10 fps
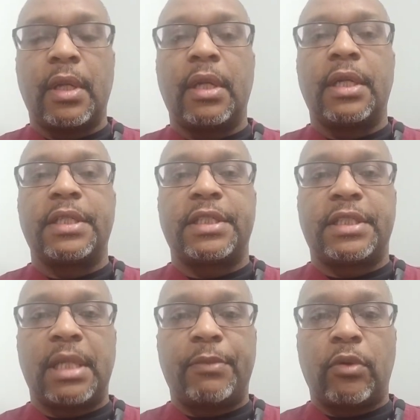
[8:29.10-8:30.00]

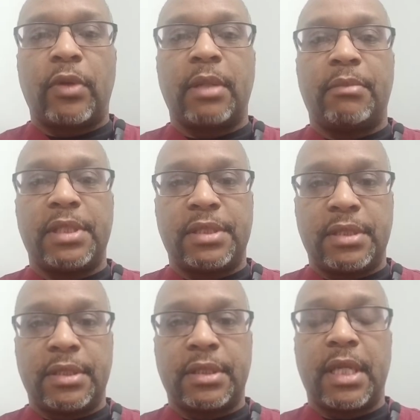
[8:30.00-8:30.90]
Separate
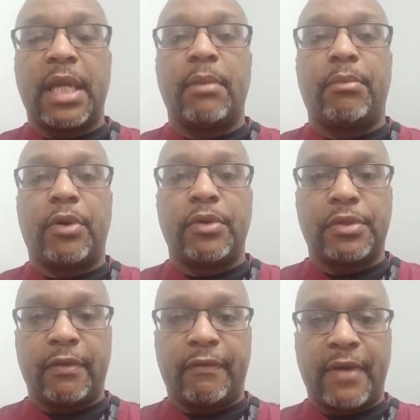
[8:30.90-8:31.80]
business and personal
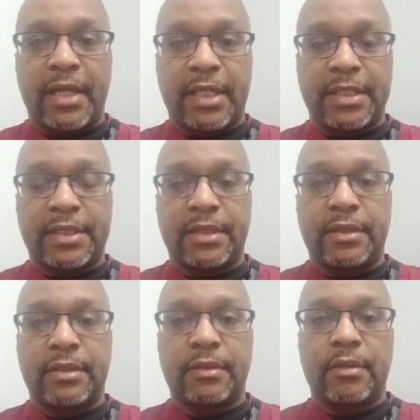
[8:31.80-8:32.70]
finances.
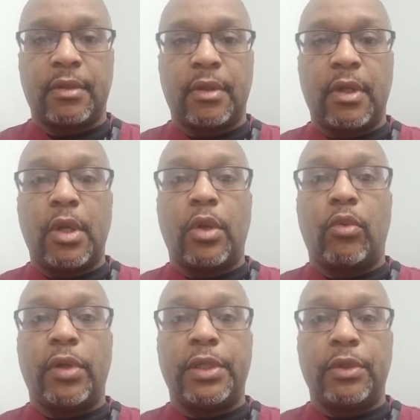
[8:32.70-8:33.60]

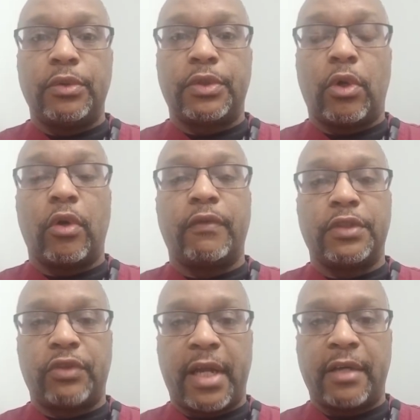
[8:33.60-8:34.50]
Reduce
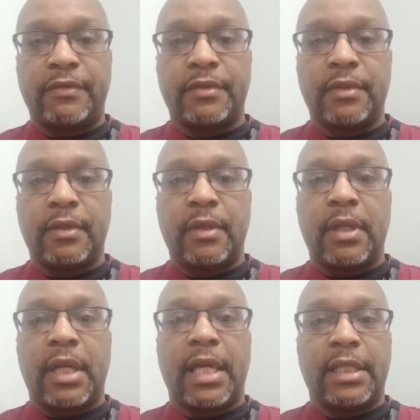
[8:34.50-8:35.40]
overdrafts
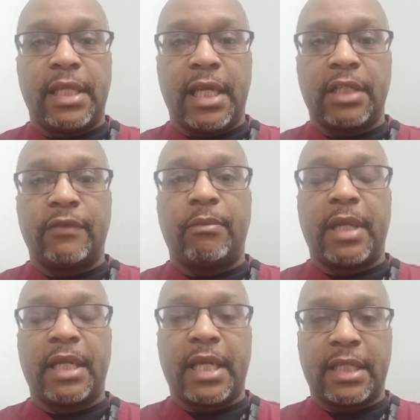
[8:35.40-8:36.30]
and negative bank
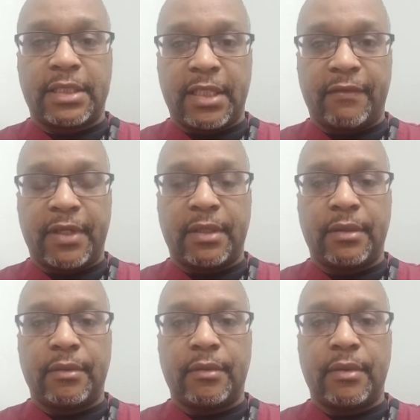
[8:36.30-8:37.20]
activity.
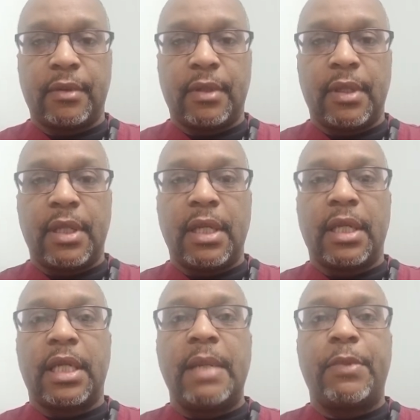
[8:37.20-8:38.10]

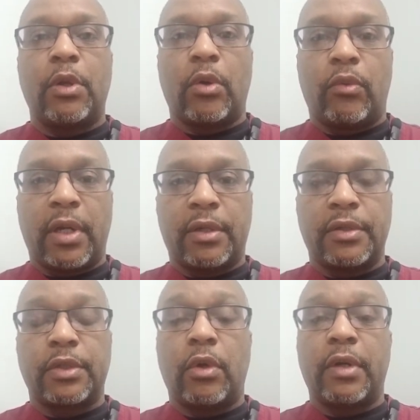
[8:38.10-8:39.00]
Keep your records
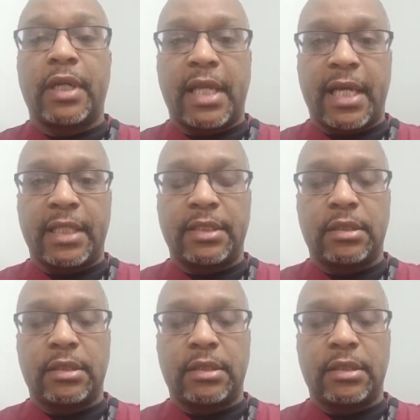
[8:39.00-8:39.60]
organized.